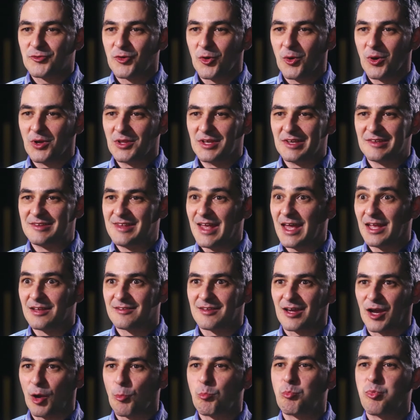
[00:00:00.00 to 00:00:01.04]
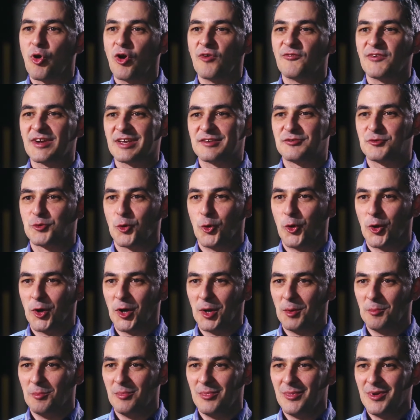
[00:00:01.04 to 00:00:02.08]
So on this day, it's like a perfect
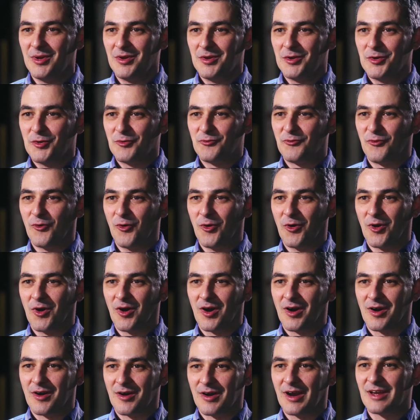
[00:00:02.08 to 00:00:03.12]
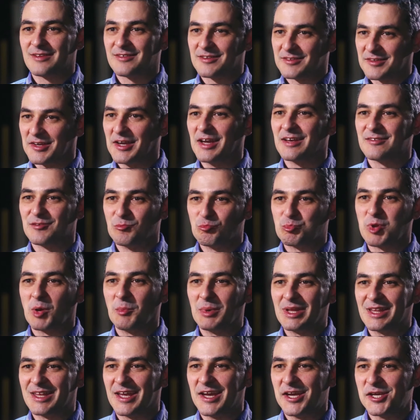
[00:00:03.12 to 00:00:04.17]
storm for our SSAS
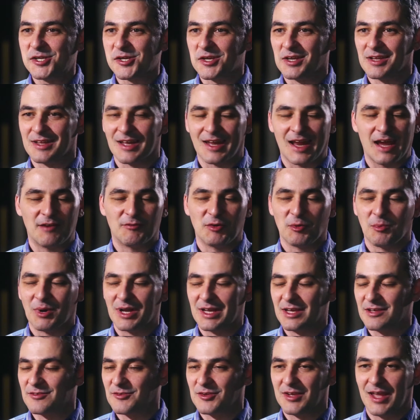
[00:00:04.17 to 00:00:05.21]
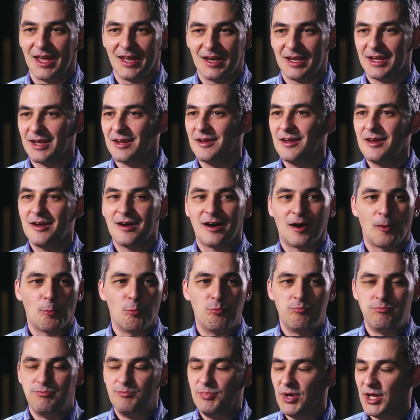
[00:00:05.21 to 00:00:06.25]
implementation, in that everybody's getting a
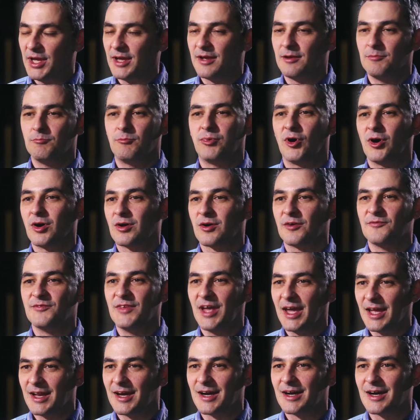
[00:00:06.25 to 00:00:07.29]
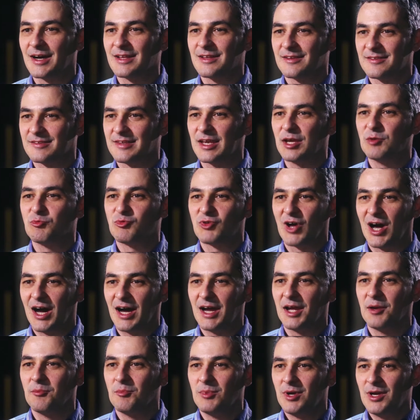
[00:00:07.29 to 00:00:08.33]
big bulk of data at the same
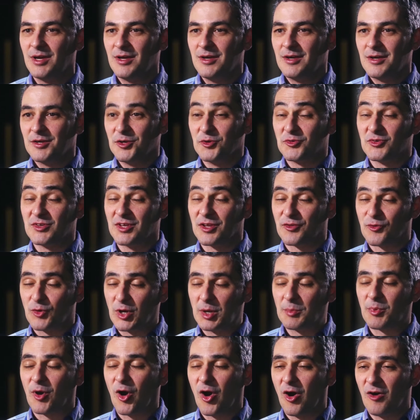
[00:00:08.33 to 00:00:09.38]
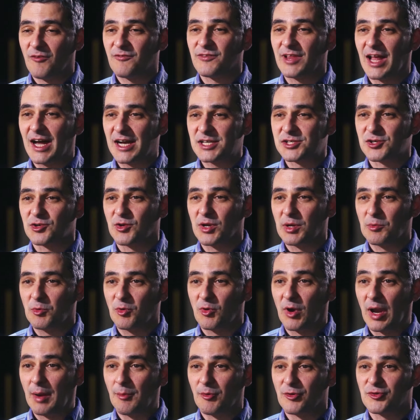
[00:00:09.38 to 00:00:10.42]
time. Using the 3PAR all-flash array,
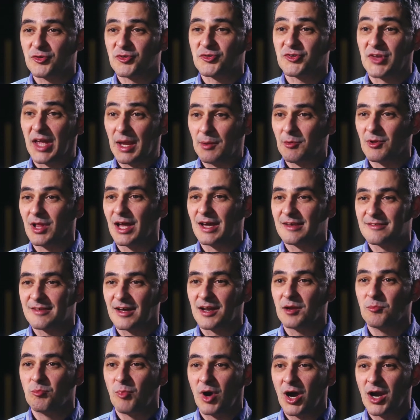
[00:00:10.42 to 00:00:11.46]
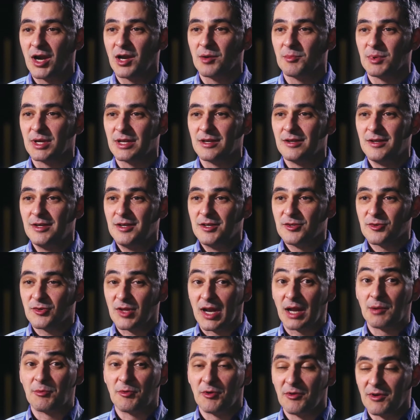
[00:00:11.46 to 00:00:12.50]
we were able to stabilize that environment so
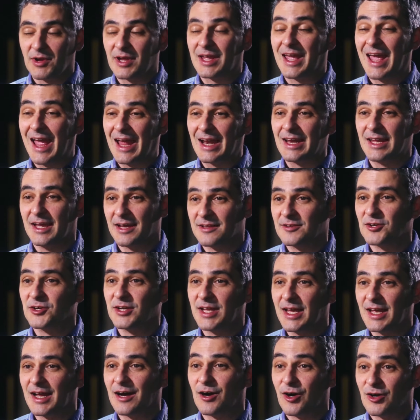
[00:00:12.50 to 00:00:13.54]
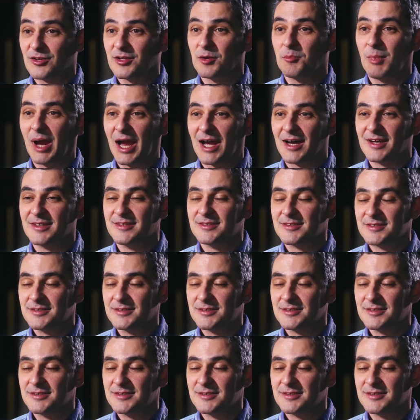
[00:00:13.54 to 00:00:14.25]
that everybody can get their data on demand.